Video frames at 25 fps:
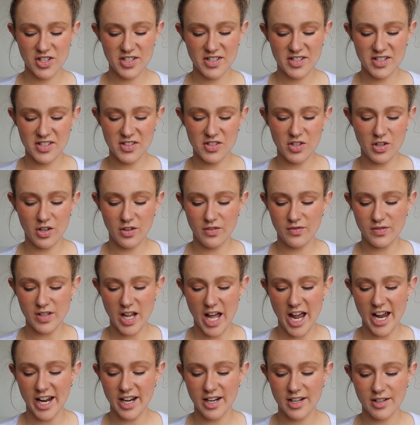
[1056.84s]
just to sort of
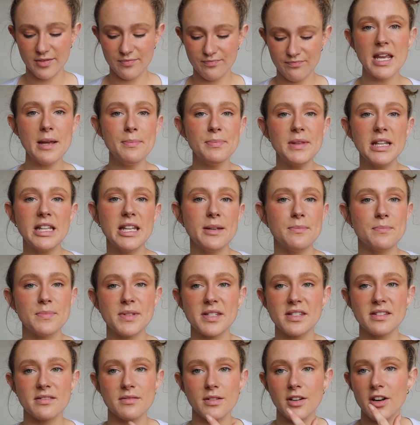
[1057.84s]
like keep the
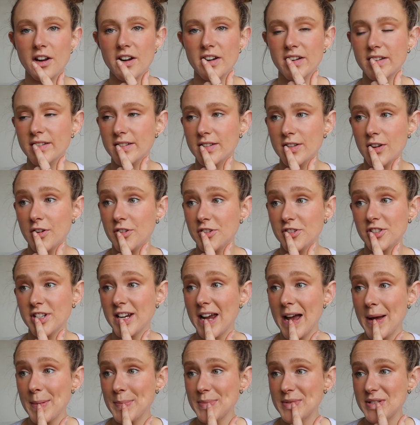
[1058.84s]
lips, you know, not
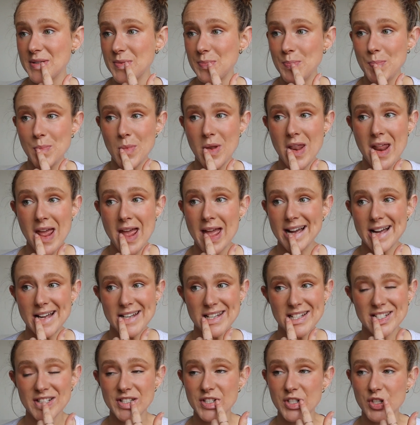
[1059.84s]
chapped and
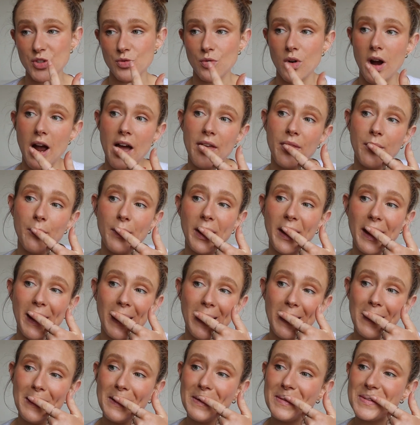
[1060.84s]
doesn't dry them
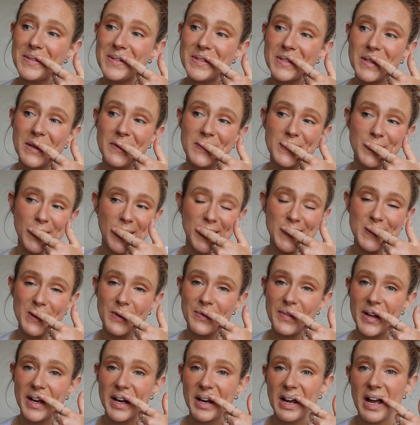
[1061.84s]
out, and just gives me sort
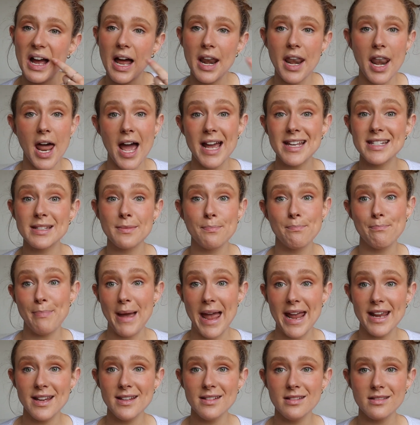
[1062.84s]
of like a nice
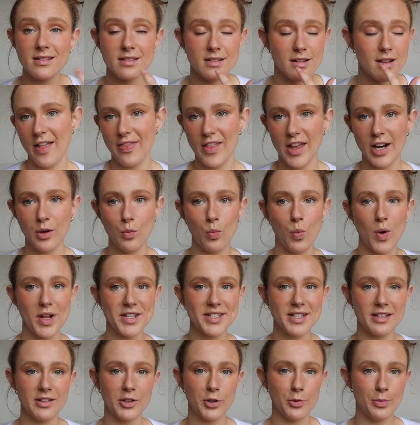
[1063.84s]
base. And then
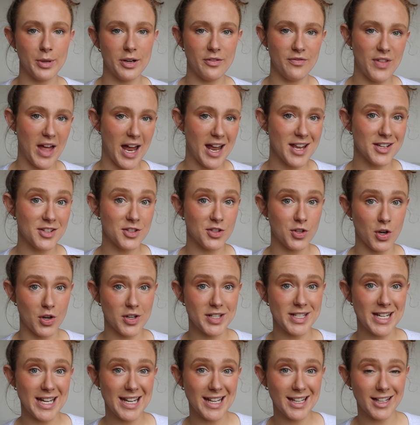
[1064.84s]
once a little bit of that has
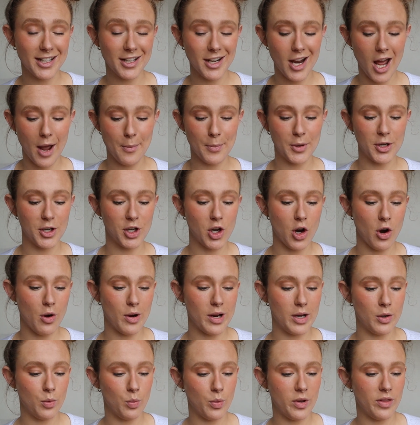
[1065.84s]
soaked in, I'm gonna go
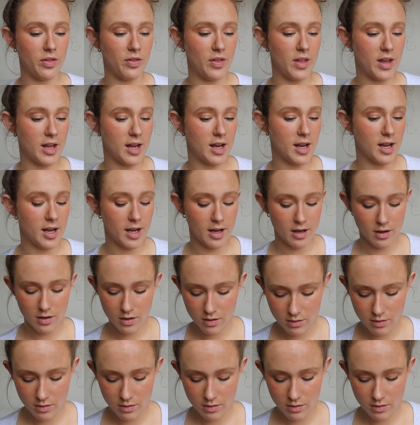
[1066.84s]
in with the